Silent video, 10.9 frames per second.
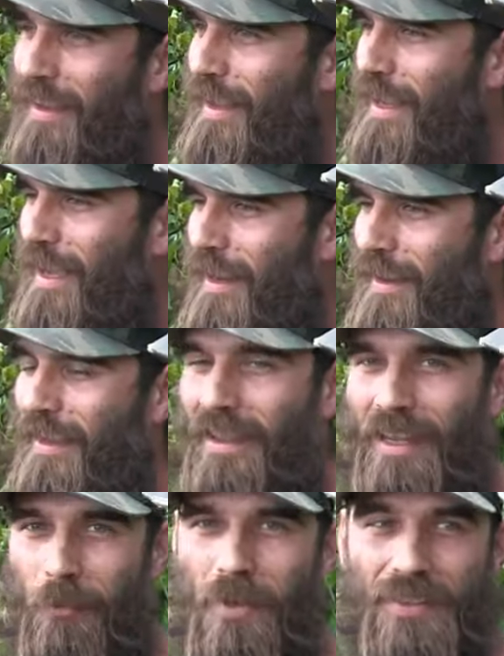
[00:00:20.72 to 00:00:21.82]
And
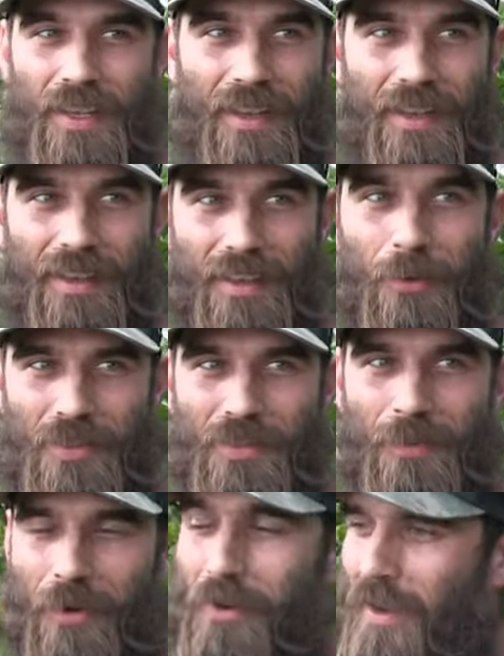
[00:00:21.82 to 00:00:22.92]
it was
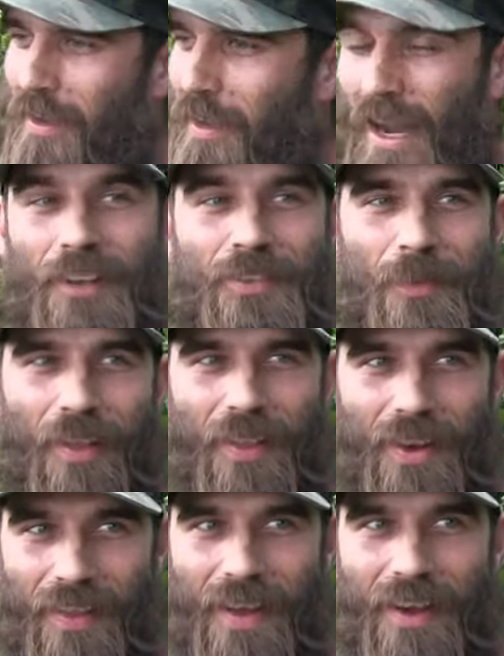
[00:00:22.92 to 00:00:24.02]
smoke. I could smell
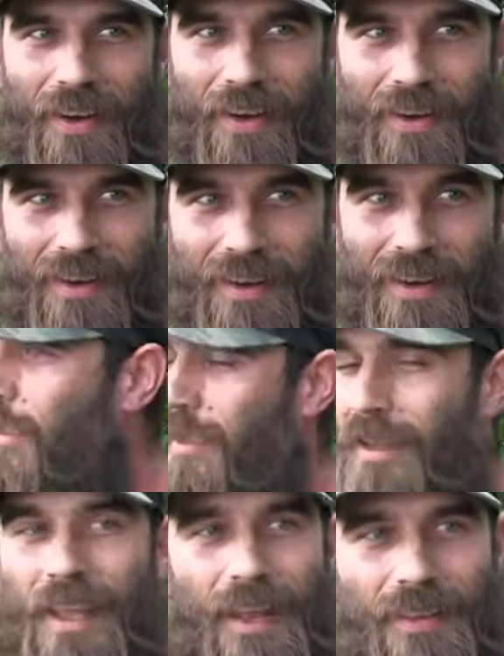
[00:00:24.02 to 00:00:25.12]
it in the air.
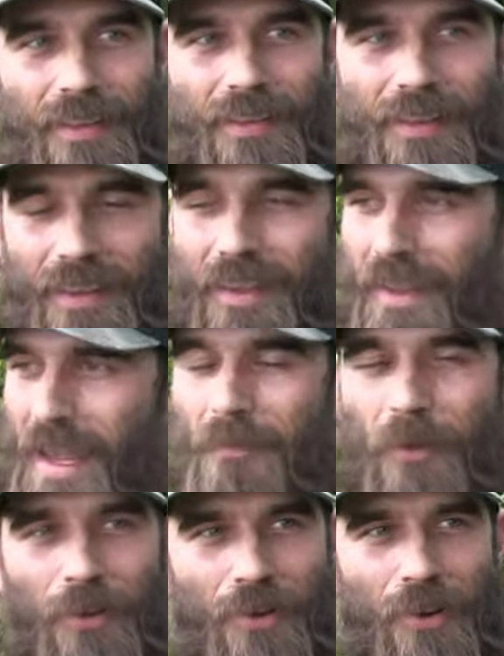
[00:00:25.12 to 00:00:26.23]
And it came
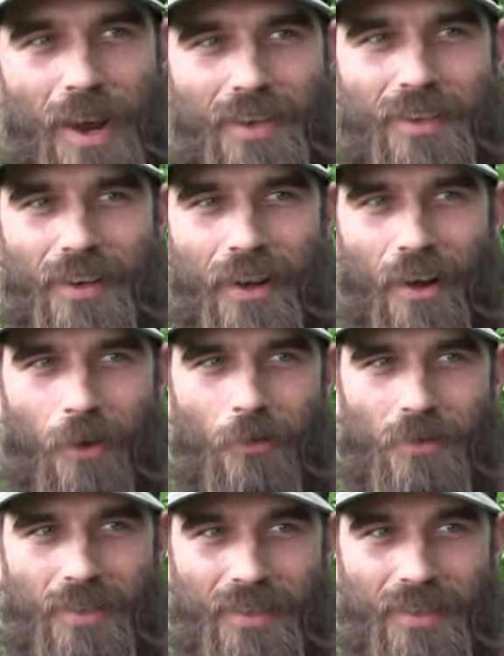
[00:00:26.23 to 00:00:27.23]
from the direction of your house.